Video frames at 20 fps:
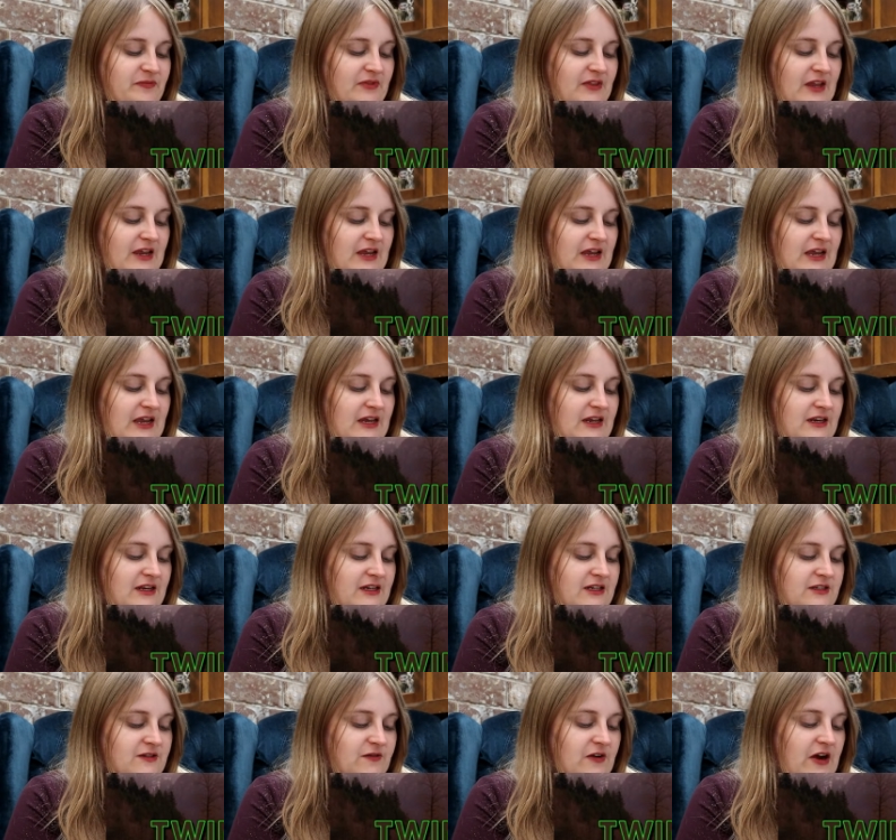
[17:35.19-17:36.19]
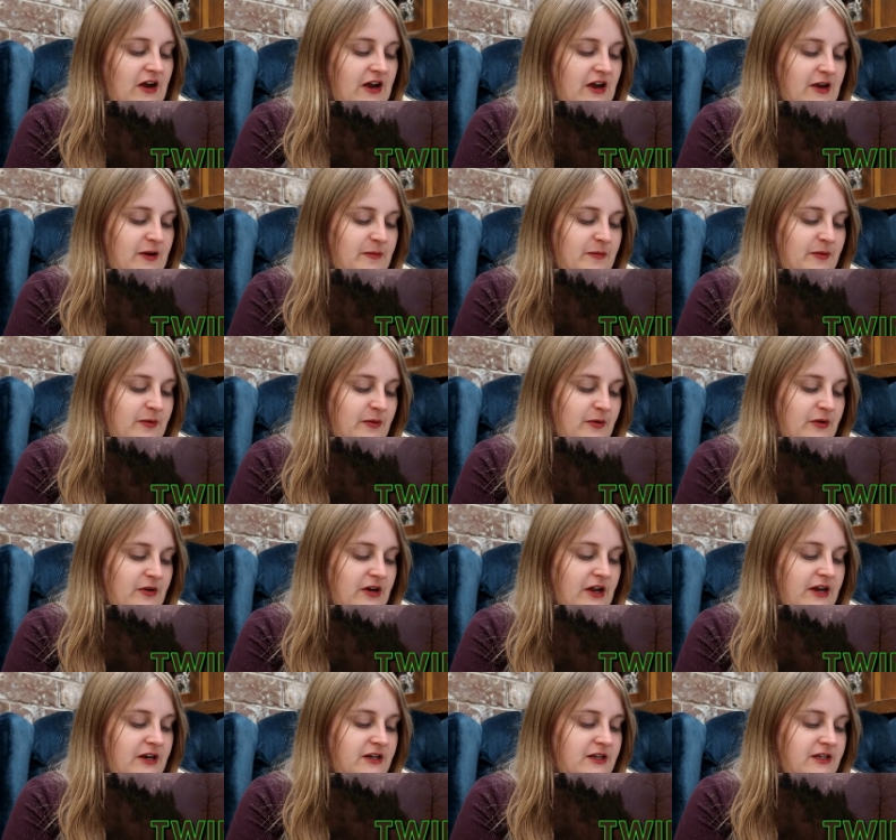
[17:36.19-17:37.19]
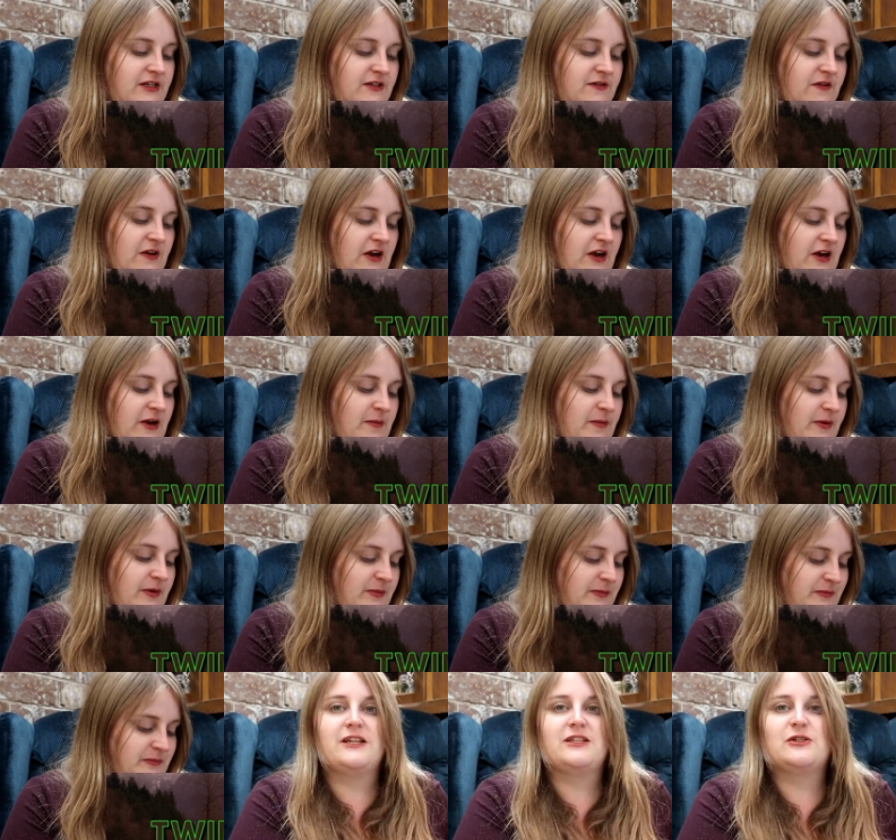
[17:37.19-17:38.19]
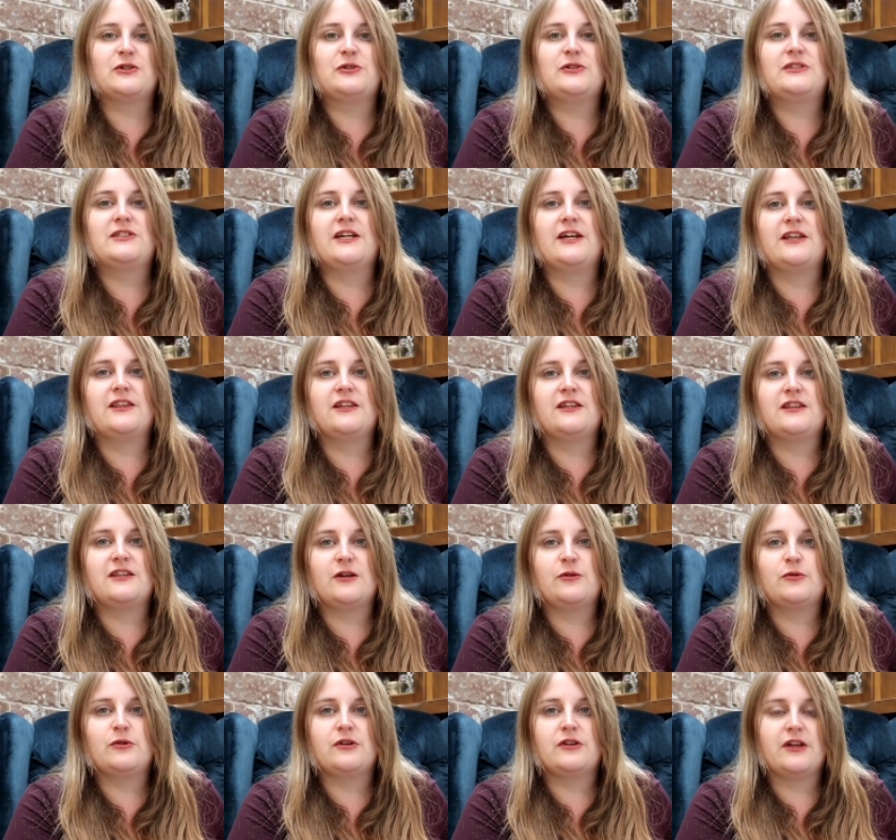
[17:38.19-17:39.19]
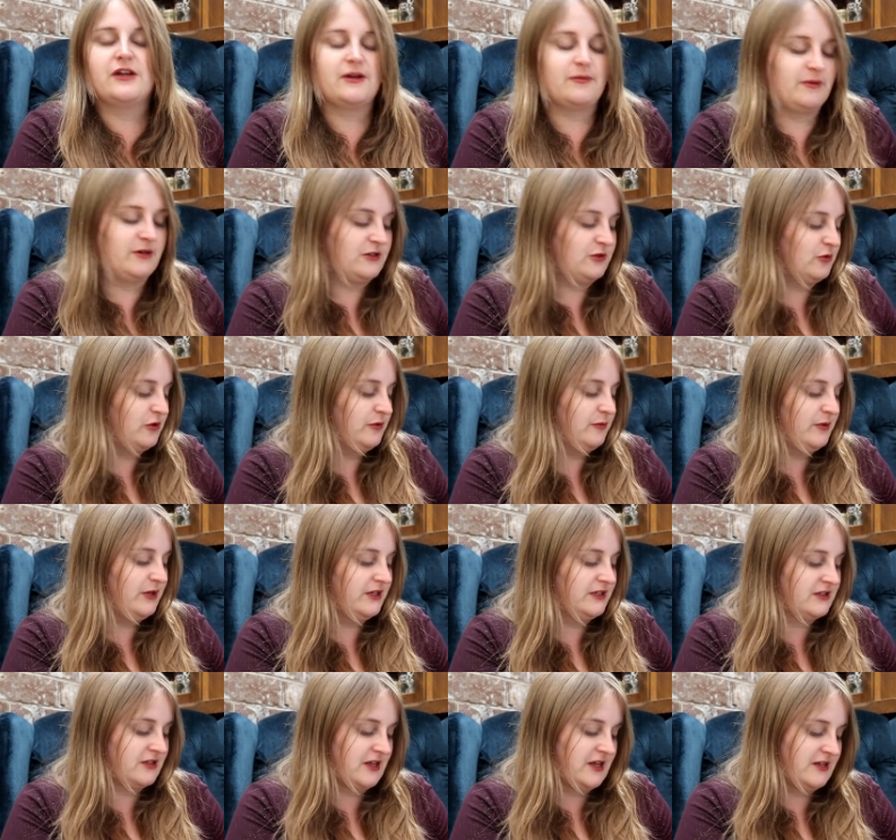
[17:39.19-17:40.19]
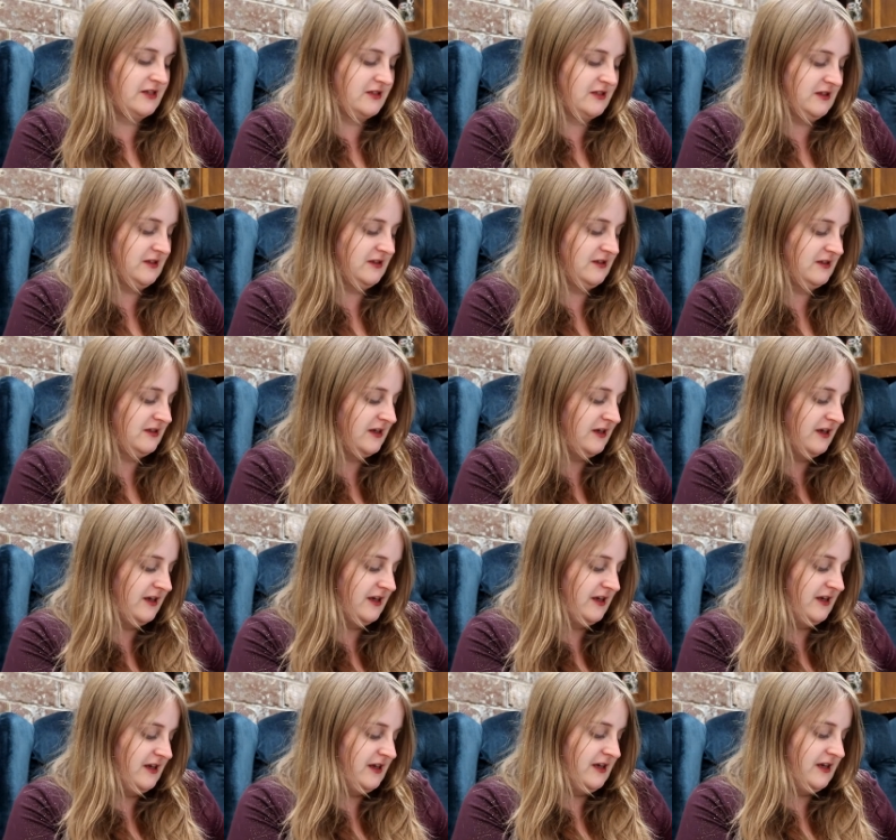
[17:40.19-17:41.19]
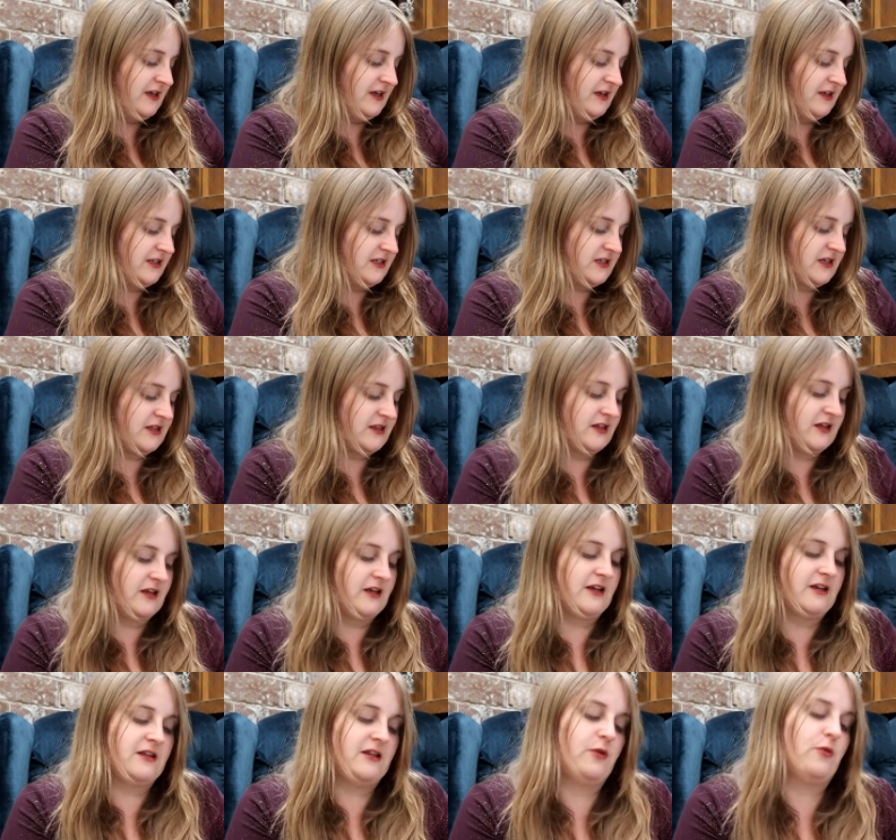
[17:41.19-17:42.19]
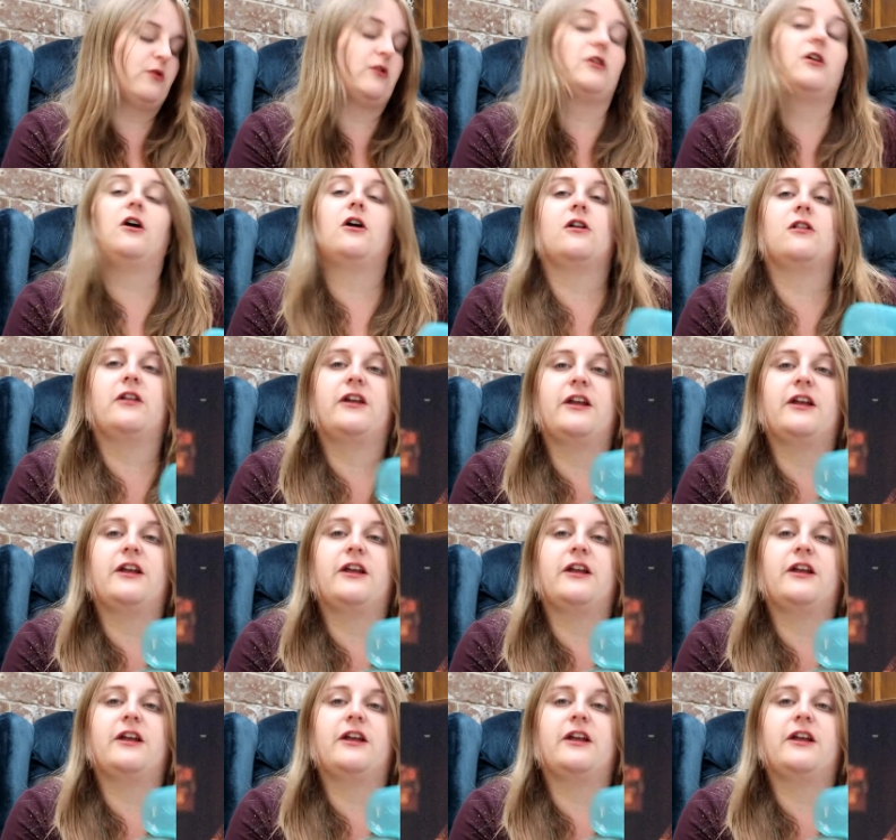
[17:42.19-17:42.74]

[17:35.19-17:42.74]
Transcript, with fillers: like 80s vibe or 90s vibe. I told Dan that they were like my Twin Peaks glasses. He said that they were log